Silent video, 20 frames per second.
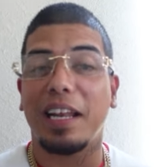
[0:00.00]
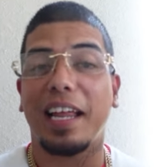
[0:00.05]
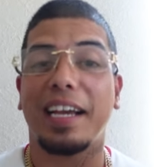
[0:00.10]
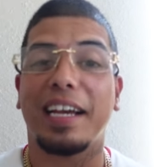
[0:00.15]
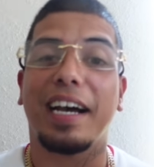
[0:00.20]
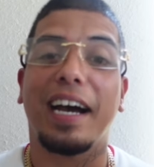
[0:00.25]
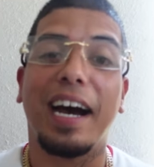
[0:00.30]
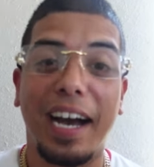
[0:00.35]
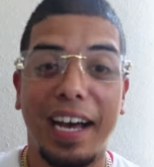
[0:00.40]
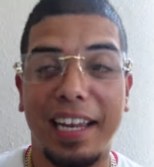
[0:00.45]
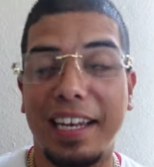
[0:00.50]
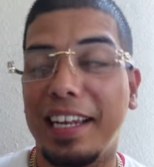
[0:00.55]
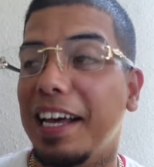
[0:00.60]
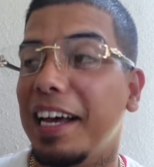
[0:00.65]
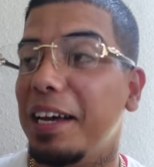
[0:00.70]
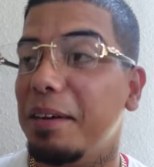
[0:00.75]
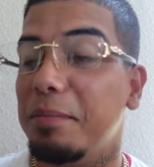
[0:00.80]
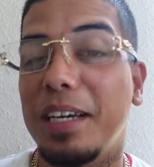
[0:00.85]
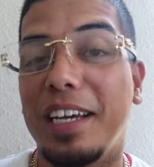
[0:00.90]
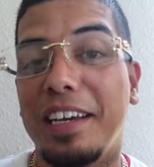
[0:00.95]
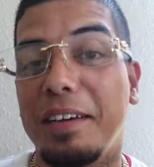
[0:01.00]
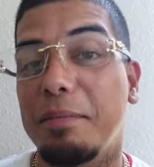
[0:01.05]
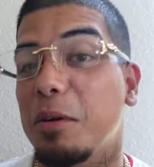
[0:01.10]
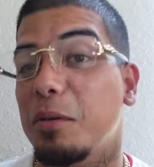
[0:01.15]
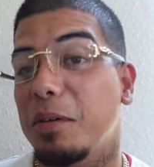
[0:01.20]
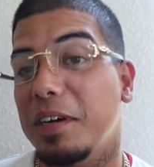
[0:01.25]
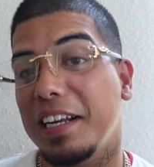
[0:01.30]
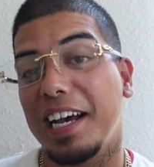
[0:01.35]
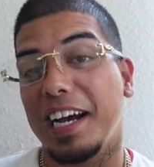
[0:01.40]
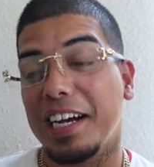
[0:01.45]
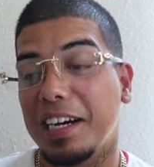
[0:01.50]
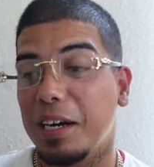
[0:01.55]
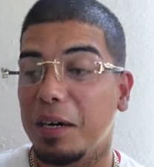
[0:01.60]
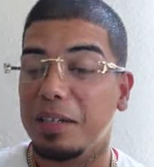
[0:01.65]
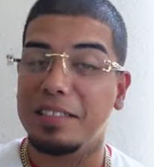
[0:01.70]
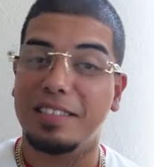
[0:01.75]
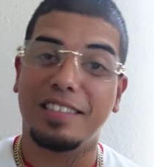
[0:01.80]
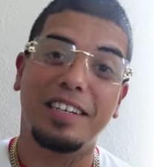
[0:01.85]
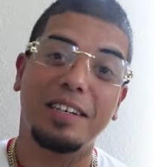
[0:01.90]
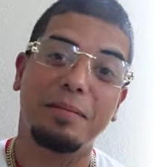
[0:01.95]
like a hotline, man. But when I
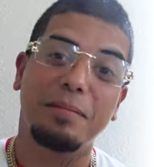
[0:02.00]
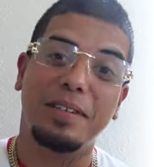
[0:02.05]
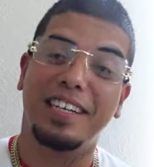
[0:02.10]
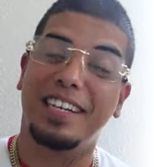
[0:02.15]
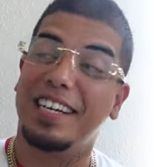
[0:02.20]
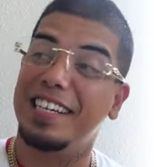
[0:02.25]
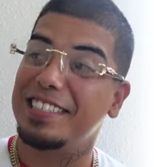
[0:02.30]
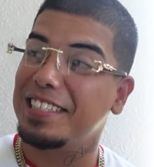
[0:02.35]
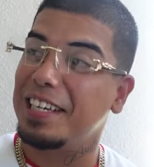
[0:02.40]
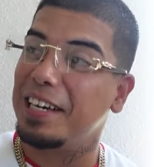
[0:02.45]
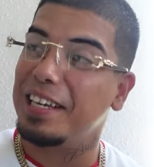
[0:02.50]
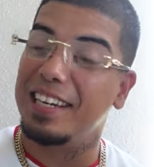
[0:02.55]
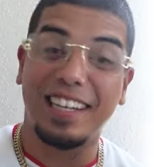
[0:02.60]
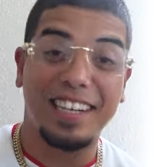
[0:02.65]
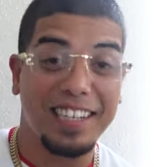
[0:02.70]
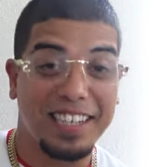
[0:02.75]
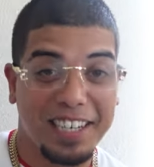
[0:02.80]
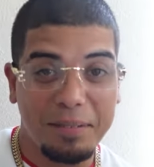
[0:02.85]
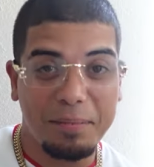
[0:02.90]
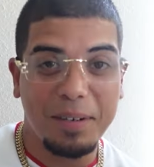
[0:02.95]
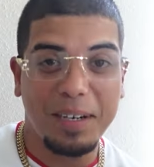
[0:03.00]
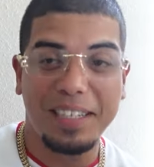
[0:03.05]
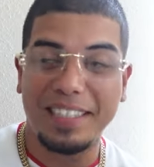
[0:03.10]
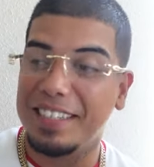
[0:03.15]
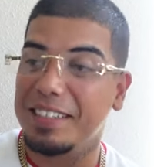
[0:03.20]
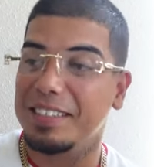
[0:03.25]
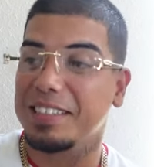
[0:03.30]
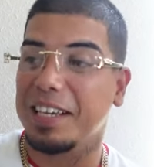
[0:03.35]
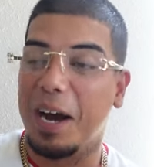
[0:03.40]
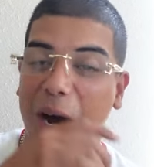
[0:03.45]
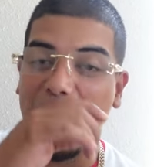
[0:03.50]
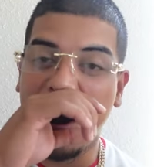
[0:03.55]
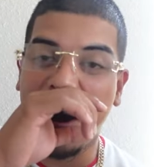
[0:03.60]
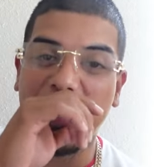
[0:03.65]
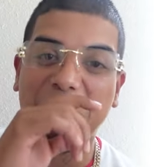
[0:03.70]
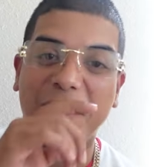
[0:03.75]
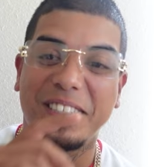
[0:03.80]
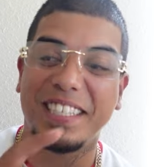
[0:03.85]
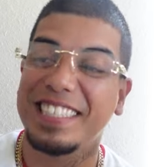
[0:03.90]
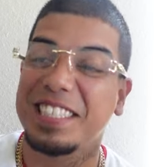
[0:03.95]
called the number and I saw, look, come on there, I was like,
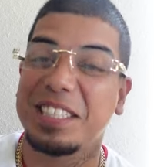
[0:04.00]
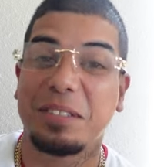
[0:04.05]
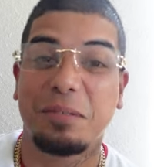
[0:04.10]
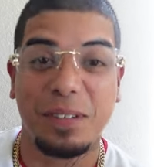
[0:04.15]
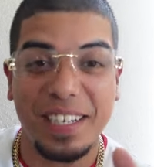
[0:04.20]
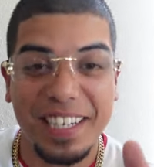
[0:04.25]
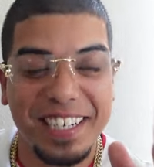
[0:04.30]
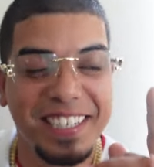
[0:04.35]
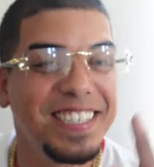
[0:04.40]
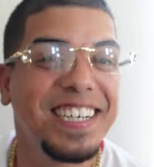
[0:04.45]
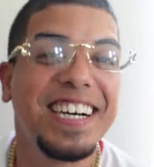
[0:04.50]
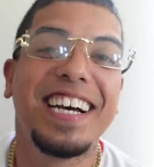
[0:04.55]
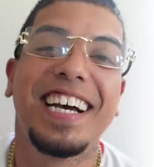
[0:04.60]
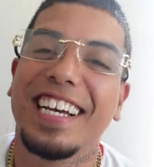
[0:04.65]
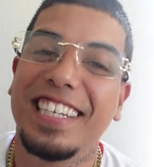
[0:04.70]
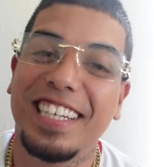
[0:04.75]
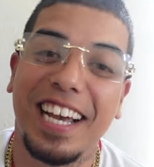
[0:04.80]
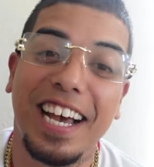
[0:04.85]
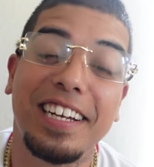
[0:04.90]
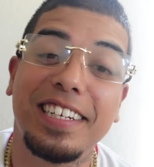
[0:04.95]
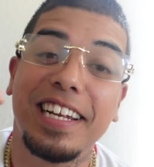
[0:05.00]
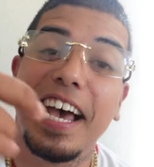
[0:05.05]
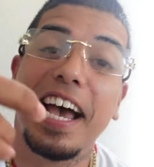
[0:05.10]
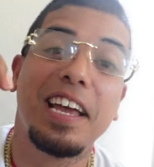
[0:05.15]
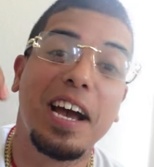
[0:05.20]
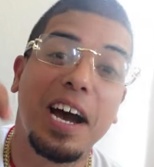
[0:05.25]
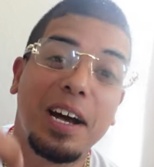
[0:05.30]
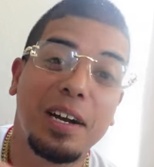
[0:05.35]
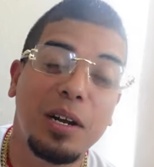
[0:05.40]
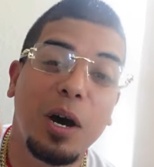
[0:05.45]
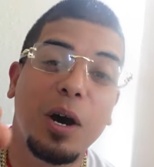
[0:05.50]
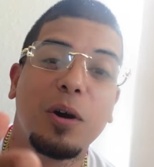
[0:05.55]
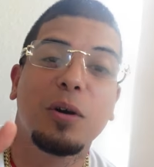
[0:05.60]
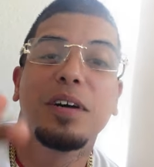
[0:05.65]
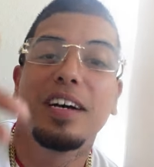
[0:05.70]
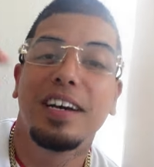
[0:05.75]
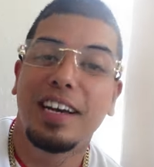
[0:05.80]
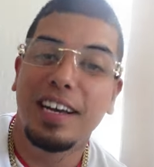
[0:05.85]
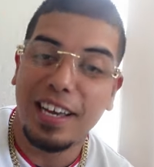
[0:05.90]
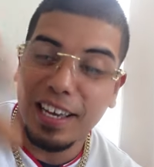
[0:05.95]
oh, this is real. Y'all, now y'all
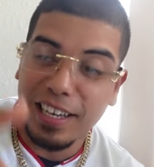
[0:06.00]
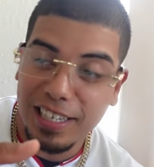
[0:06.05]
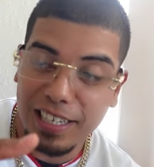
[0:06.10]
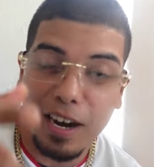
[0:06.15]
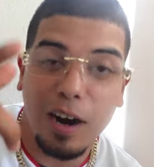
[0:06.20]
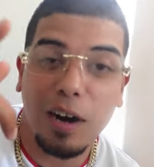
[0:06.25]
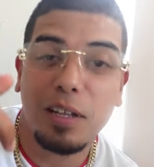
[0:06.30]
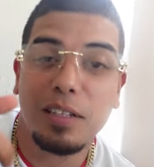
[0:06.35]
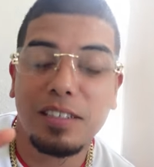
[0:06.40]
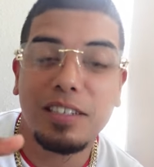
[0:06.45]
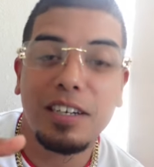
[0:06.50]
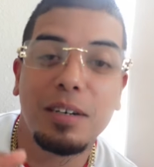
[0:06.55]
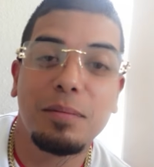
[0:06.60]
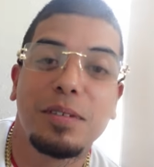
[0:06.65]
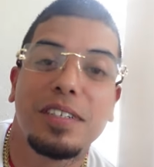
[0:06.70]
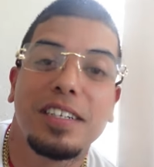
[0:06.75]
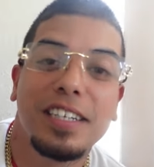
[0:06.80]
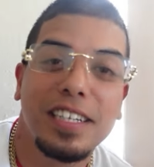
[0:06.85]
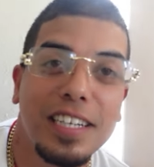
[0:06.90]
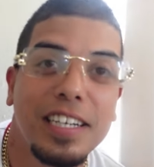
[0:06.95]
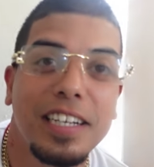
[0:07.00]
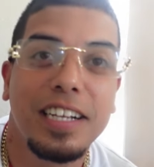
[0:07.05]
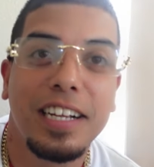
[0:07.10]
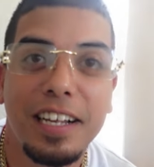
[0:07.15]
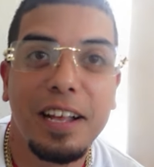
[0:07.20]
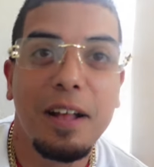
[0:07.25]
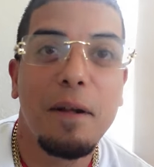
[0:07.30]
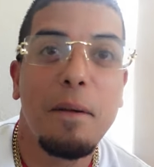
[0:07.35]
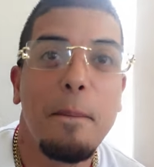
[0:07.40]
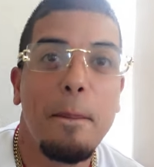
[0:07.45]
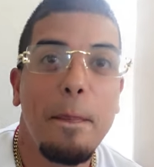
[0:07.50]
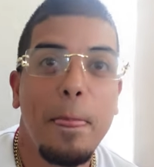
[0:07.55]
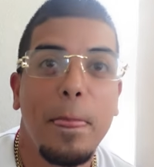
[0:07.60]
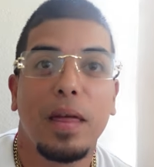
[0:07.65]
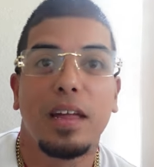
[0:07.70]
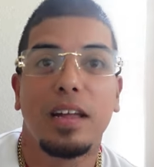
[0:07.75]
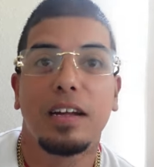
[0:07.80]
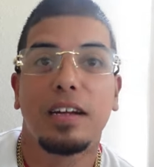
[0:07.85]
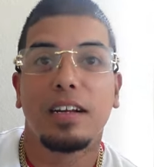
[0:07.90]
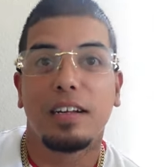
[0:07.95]
know. Call the number. What did Lucky tell you?
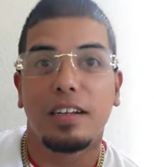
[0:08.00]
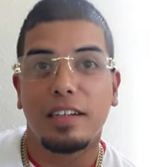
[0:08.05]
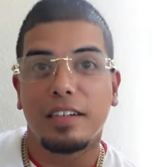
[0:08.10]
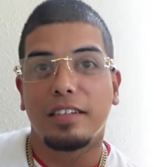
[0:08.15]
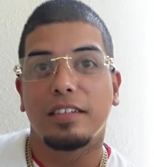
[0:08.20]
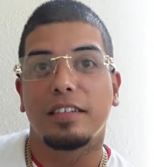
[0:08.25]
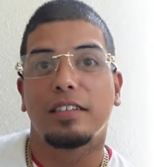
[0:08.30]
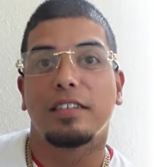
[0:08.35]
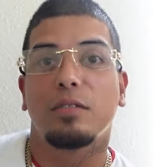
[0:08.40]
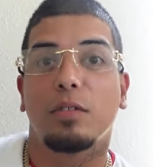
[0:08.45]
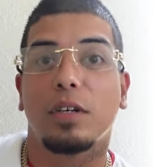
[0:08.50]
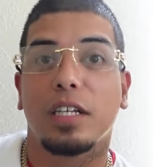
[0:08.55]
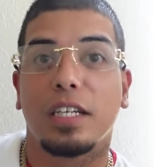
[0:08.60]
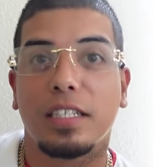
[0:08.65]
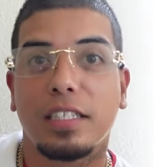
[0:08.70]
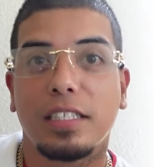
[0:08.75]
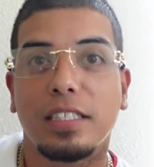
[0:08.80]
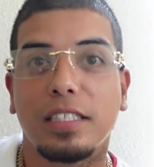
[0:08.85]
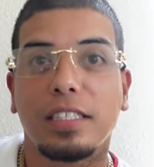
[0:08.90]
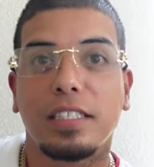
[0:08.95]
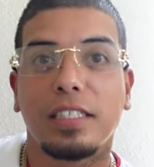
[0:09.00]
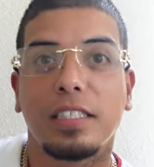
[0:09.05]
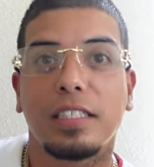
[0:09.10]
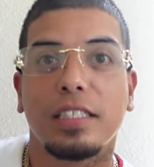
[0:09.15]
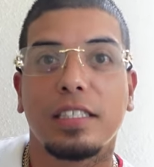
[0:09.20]
When? First when